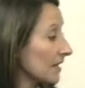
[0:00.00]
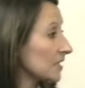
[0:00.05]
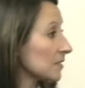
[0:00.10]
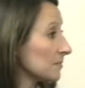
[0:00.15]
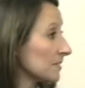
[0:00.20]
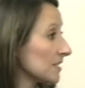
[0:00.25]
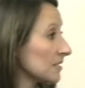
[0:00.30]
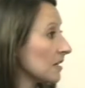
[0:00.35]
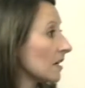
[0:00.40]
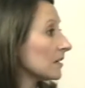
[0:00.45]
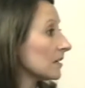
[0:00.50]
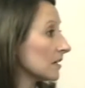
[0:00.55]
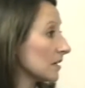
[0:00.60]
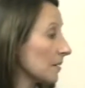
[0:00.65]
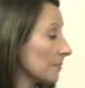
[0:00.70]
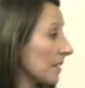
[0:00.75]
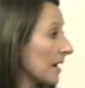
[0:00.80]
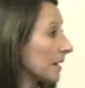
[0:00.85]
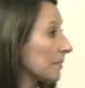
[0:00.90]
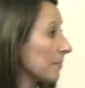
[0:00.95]
that's been done in
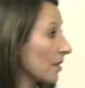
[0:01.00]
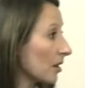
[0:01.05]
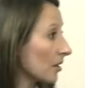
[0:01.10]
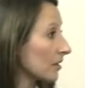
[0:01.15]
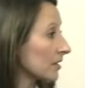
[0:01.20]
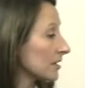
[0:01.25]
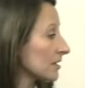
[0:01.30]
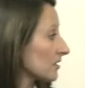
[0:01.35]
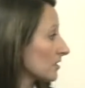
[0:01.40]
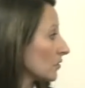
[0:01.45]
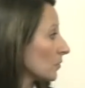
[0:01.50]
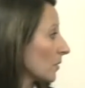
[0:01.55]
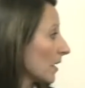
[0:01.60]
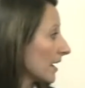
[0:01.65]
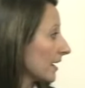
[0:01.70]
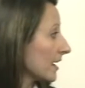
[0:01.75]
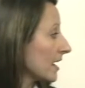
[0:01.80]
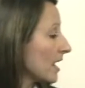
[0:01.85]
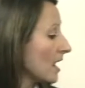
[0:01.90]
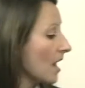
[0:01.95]
a bipartisan
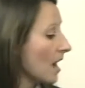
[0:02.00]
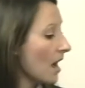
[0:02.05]
way.